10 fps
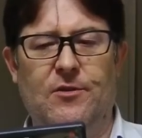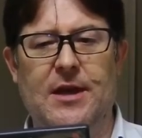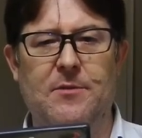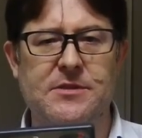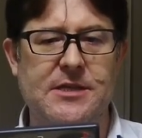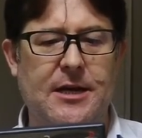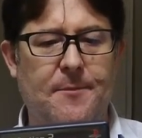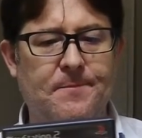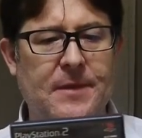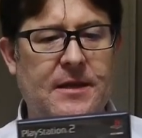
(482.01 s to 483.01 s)
though that was
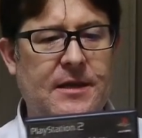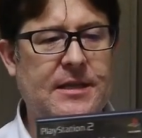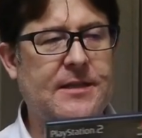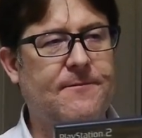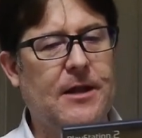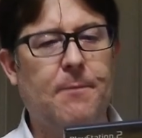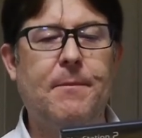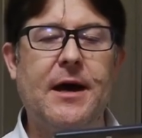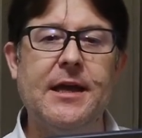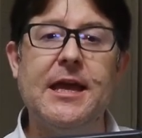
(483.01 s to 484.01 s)

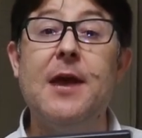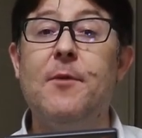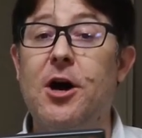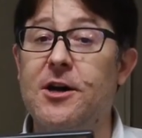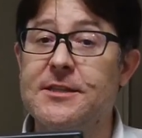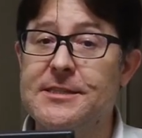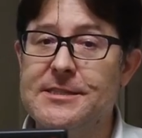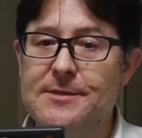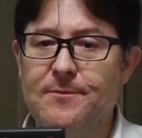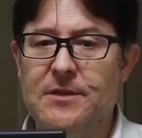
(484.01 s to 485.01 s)
developed by Game
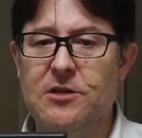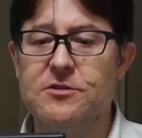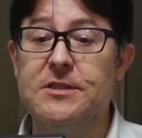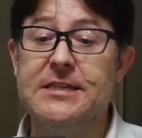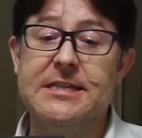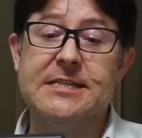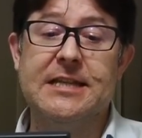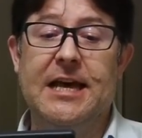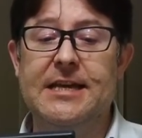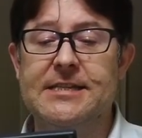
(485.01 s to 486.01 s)
Arts. They also did the
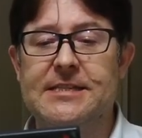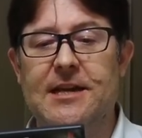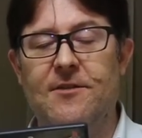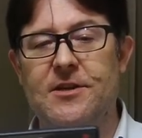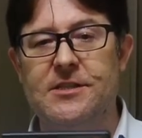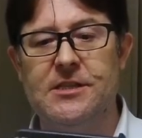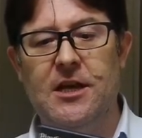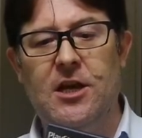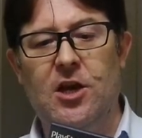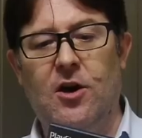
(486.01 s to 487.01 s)
Slayer series
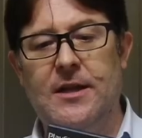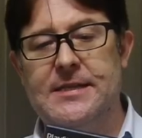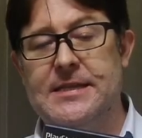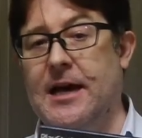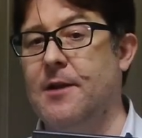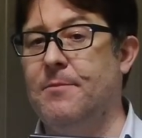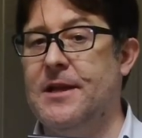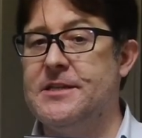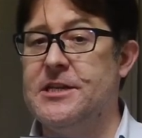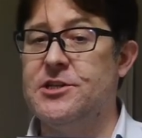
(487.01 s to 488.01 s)
on the Saturn and
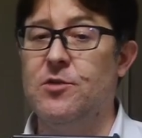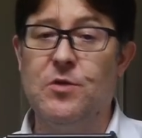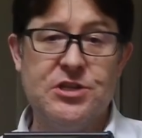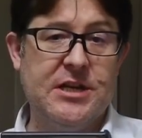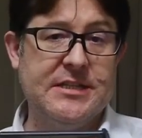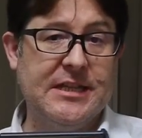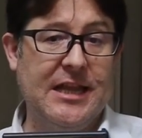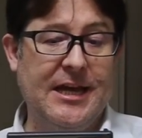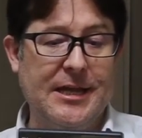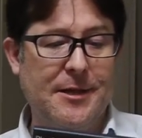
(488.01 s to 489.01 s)
PlayStation, which I did
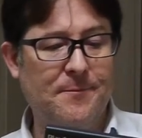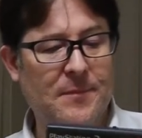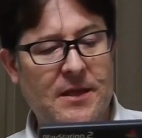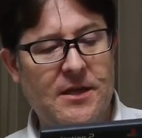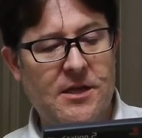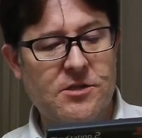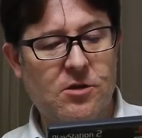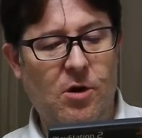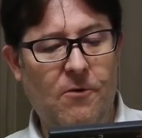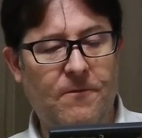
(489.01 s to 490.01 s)
like.
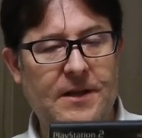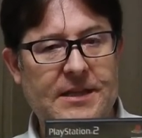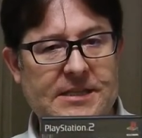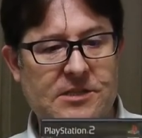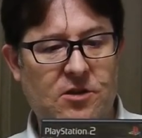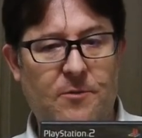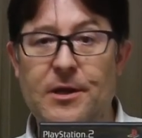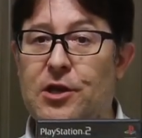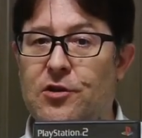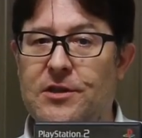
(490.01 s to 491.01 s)
So hopefully this is going to
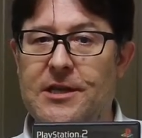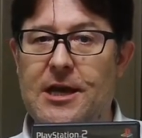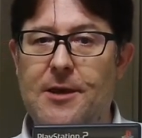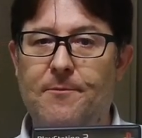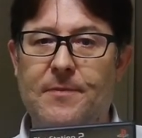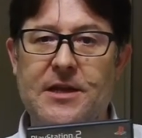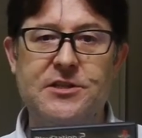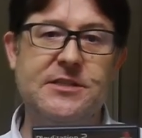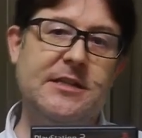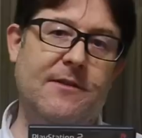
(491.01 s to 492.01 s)
be a good game.
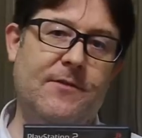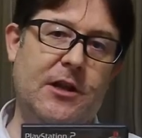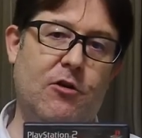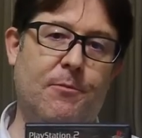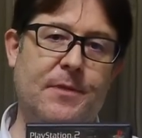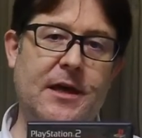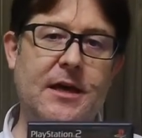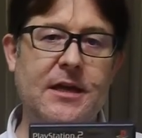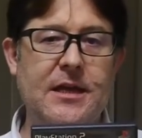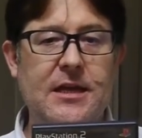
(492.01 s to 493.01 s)
As you've seen the video up
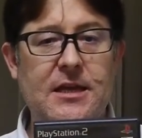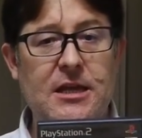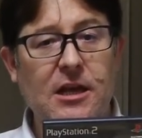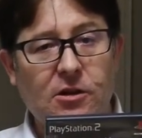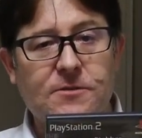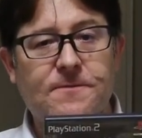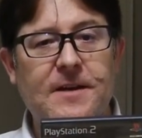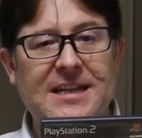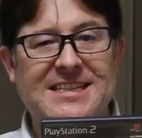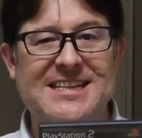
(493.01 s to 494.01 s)
there, it looks
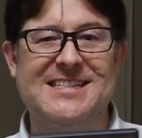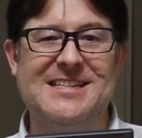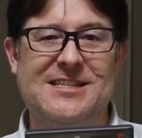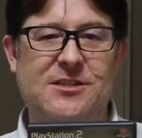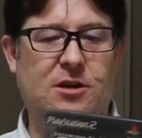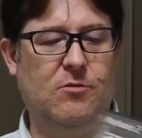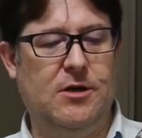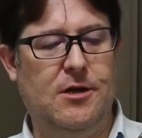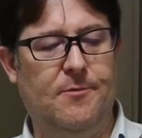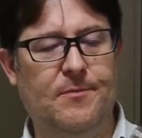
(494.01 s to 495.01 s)
fairly decent, so
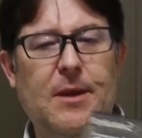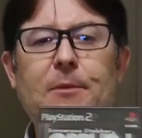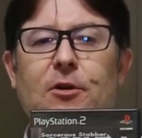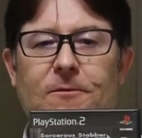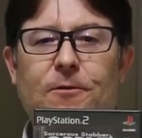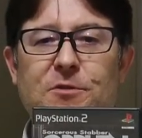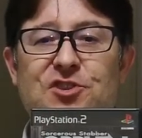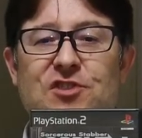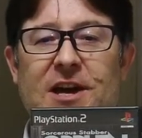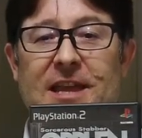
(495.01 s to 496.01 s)
I'm looking forward
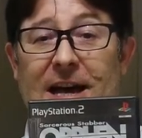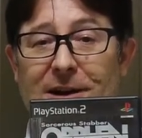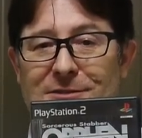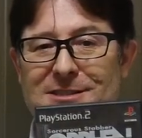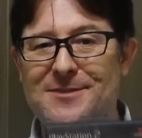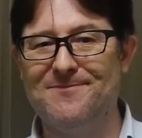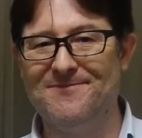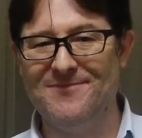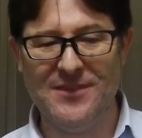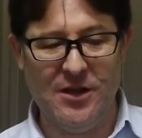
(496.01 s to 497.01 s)
to trying that out.
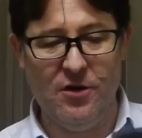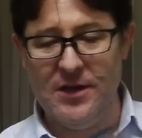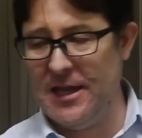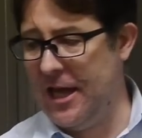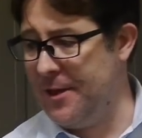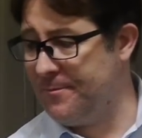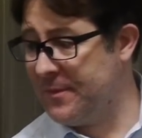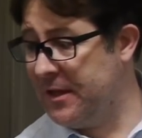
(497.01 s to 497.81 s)
Okay,